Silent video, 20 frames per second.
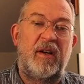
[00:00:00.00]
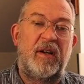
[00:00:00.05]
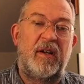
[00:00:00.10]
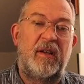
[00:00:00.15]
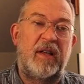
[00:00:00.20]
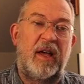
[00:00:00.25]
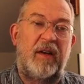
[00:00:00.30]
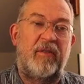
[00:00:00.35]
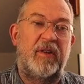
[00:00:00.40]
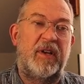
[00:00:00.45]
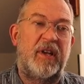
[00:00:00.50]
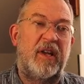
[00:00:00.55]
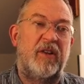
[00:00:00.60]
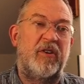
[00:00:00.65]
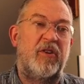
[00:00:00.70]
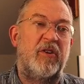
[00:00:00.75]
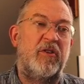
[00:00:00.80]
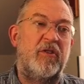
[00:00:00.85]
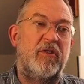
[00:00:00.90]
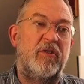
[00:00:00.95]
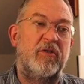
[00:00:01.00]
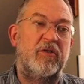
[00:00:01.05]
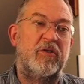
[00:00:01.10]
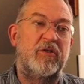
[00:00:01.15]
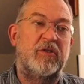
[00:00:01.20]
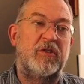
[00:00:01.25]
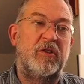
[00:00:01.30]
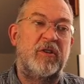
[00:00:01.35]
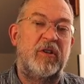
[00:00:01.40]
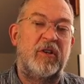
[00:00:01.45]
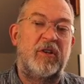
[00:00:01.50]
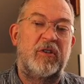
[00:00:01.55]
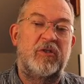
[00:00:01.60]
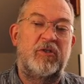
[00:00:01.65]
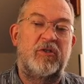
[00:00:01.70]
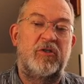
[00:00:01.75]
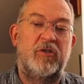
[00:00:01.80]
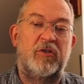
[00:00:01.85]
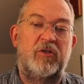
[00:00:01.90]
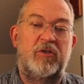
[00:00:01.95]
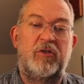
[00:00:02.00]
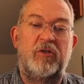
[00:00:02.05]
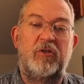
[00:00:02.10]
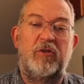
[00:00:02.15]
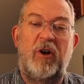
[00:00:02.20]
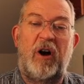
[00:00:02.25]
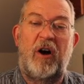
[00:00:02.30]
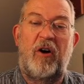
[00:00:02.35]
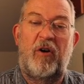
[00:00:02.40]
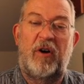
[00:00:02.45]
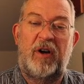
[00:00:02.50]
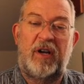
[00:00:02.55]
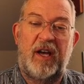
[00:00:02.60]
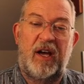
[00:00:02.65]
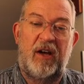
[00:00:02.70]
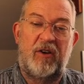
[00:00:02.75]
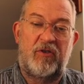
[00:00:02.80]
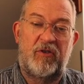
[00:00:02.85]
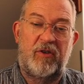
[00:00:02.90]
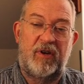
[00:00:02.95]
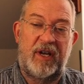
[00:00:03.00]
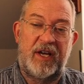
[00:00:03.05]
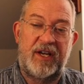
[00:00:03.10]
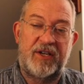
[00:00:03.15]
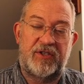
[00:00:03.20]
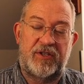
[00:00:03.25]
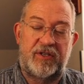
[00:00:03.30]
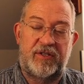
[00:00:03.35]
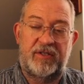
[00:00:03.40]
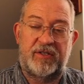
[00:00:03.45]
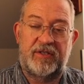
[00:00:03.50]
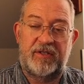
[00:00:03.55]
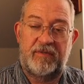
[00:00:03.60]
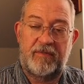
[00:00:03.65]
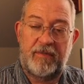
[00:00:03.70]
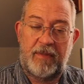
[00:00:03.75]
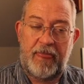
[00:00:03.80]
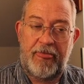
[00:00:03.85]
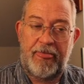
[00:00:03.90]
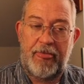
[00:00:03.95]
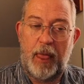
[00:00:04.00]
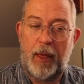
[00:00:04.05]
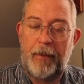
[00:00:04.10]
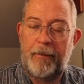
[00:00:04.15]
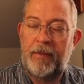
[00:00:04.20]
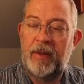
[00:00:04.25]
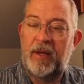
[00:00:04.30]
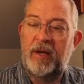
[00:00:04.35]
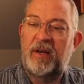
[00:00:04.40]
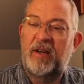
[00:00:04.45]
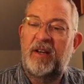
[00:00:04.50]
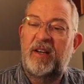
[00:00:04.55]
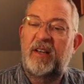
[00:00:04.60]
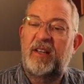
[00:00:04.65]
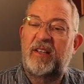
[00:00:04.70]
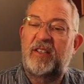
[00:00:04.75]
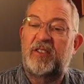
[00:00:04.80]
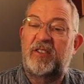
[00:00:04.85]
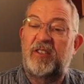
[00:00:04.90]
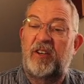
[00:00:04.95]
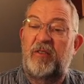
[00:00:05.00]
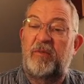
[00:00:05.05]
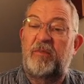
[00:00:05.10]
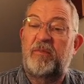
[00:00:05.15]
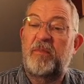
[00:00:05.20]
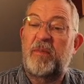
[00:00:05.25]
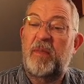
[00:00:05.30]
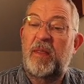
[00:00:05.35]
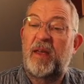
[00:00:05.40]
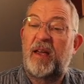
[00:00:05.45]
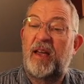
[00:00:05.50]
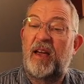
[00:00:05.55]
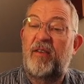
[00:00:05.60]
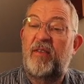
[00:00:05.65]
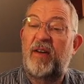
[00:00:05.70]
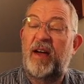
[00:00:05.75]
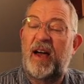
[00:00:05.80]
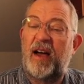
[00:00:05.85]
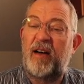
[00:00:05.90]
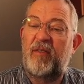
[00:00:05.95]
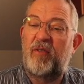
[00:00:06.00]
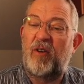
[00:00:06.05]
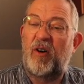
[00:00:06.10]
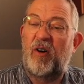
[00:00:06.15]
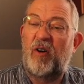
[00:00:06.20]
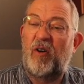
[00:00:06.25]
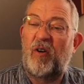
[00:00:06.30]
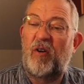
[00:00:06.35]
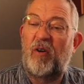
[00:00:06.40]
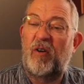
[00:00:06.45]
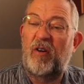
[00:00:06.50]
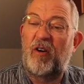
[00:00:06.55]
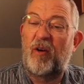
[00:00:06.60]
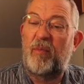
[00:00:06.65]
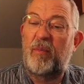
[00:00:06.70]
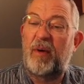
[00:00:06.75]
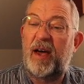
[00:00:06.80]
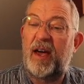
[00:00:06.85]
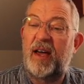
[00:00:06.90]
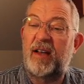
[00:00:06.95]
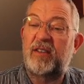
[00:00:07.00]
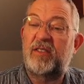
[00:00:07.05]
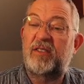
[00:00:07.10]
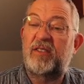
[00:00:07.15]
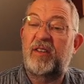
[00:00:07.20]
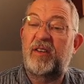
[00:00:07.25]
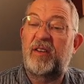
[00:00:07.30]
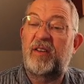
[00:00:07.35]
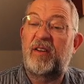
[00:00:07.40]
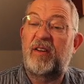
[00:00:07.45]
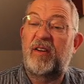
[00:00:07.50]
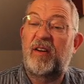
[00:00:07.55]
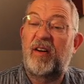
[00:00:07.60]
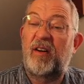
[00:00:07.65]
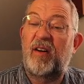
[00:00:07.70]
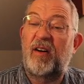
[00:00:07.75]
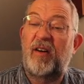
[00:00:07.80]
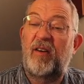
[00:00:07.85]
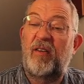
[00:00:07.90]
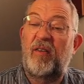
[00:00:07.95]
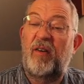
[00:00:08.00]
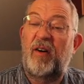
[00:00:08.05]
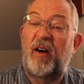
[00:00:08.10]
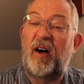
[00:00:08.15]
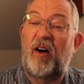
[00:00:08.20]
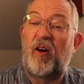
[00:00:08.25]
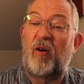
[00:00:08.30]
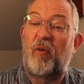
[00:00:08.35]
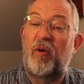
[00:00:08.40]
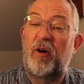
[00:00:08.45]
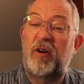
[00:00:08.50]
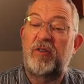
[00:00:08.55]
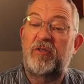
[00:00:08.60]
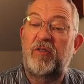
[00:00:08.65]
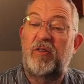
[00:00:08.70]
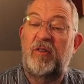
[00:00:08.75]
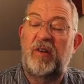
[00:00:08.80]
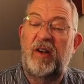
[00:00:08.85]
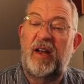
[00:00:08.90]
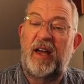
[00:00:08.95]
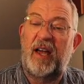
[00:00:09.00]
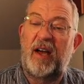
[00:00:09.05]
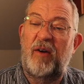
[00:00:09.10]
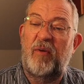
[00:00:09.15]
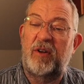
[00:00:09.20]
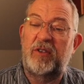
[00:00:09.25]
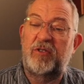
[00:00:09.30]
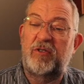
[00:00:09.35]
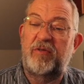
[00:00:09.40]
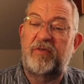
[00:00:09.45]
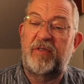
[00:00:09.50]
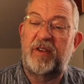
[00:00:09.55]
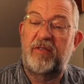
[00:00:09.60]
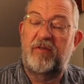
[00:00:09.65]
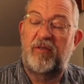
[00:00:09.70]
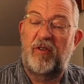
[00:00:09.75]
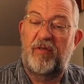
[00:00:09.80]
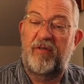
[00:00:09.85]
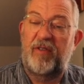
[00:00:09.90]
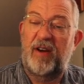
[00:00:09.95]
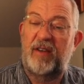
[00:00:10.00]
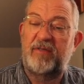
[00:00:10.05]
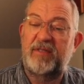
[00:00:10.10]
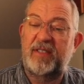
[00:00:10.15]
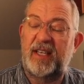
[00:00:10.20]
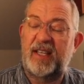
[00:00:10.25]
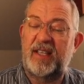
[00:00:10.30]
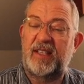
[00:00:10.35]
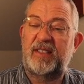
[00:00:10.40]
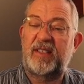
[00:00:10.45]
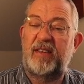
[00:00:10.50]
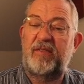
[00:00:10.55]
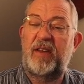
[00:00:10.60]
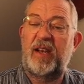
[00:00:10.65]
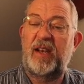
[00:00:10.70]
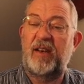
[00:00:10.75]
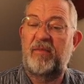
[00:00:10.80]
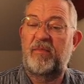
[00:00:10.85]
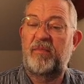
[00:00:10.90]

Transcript: that we can use to do our calculations. So here we have all our bands, our virtual layer 1, 2, 3, 4, 5, 6, 7.